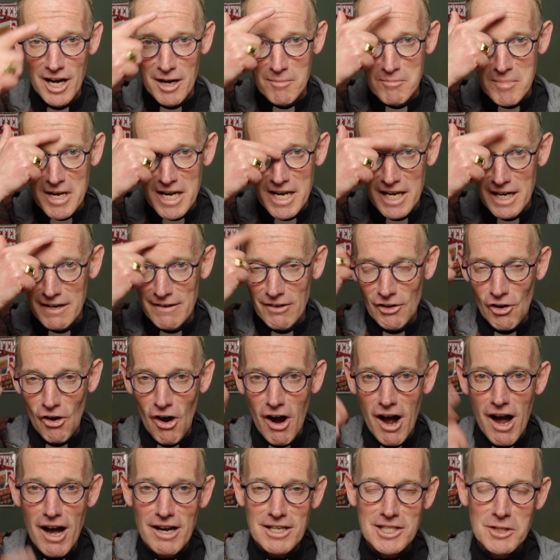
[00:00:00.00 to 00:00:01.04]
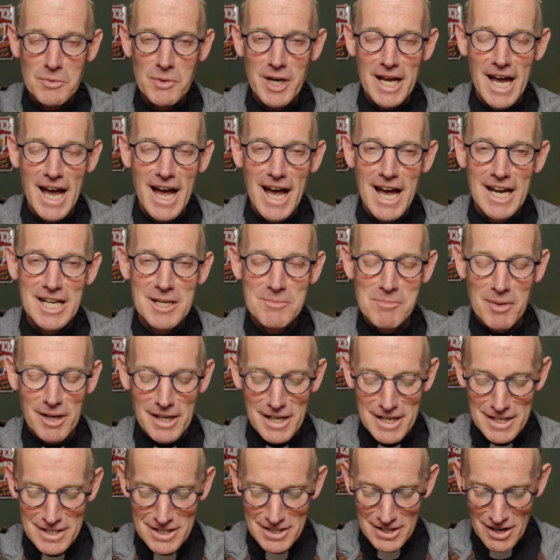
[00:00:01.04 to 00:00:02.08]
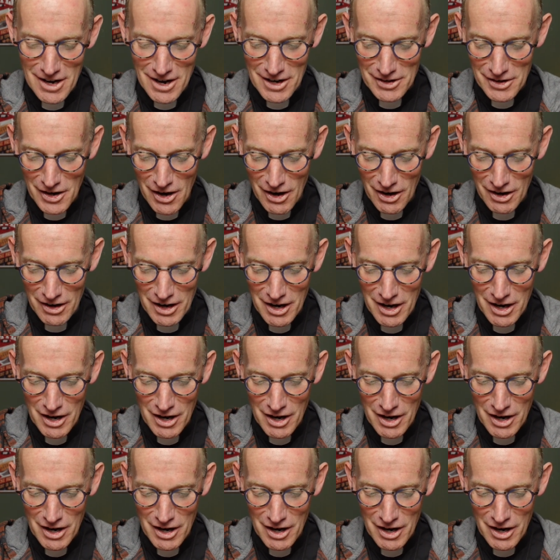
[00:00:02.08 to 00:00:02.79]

big a cross we had placed on our